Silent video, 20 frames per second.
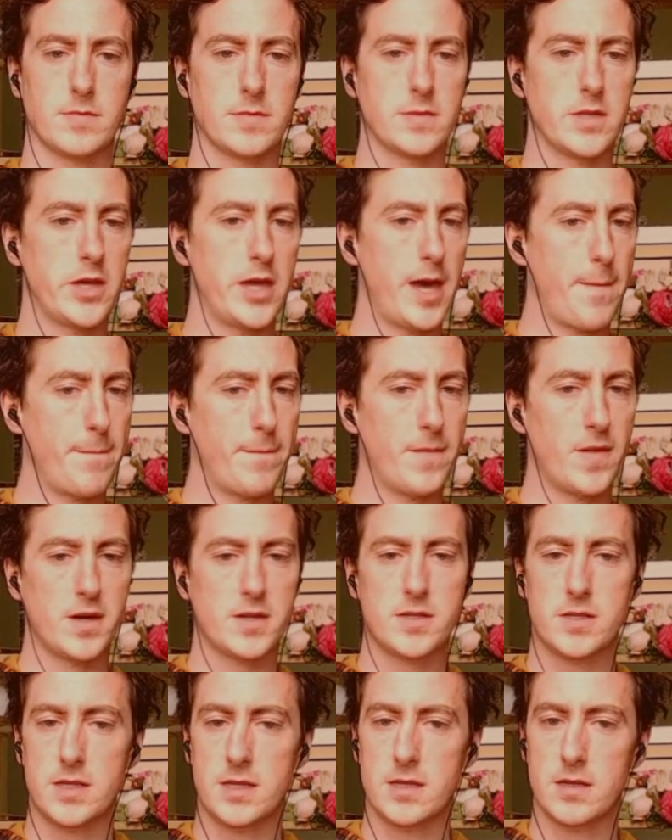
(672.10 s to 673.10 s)
Yep, I
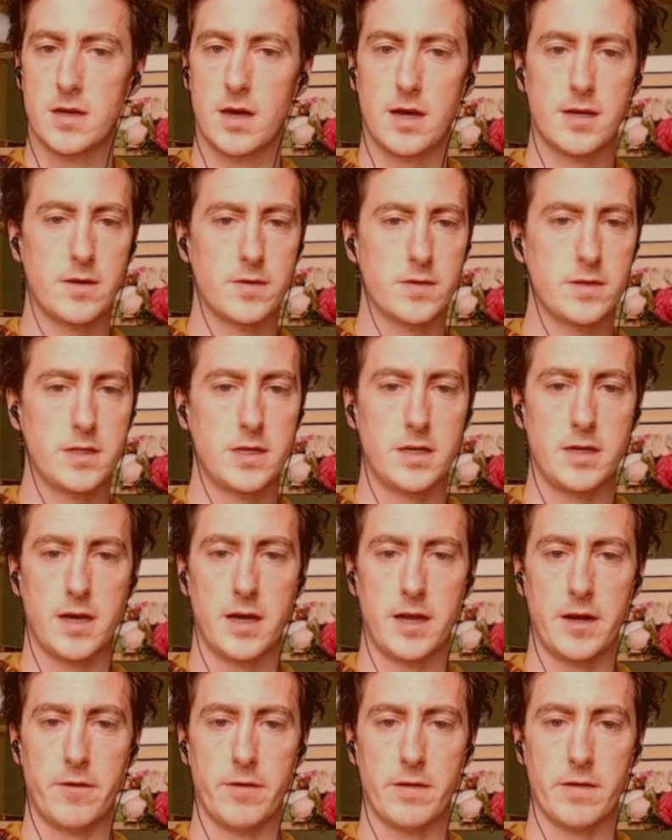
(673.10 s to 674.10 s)
don't see
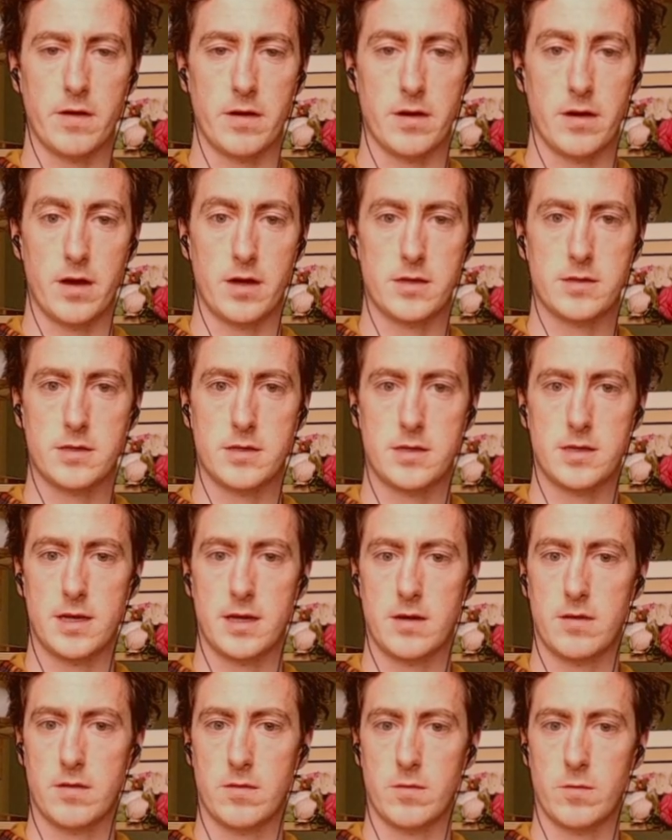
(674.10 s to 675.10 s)
any reason not to
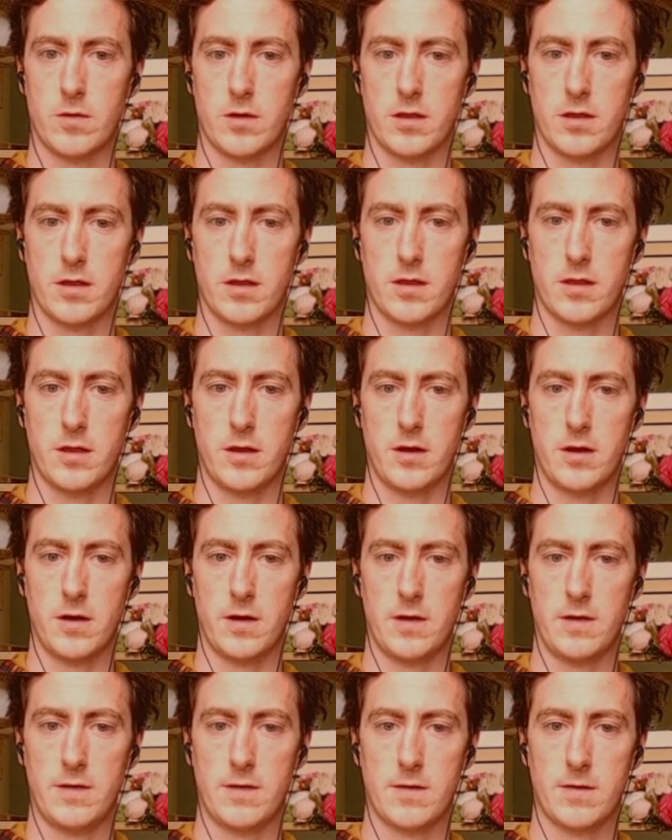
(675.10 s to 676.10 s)
take with the
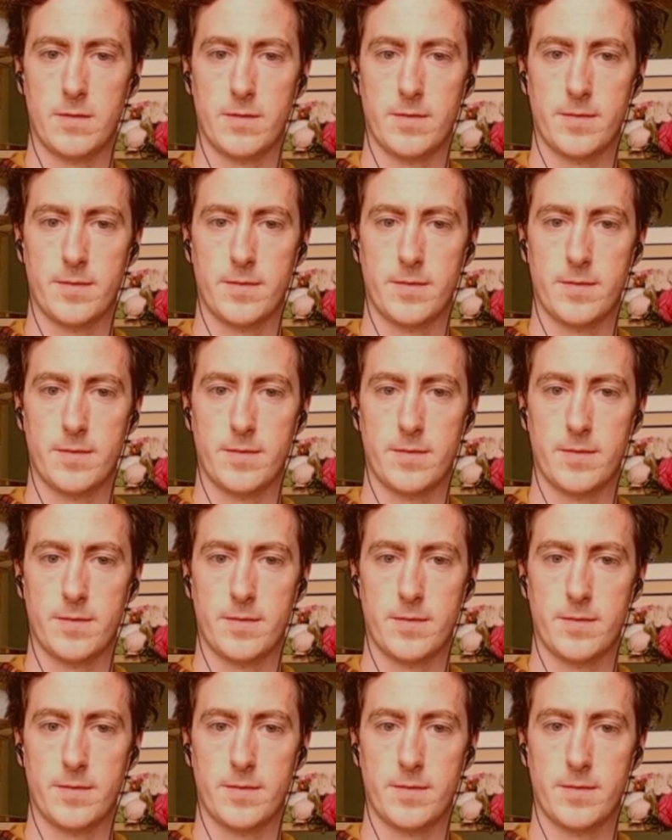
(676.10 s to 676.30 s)
knight.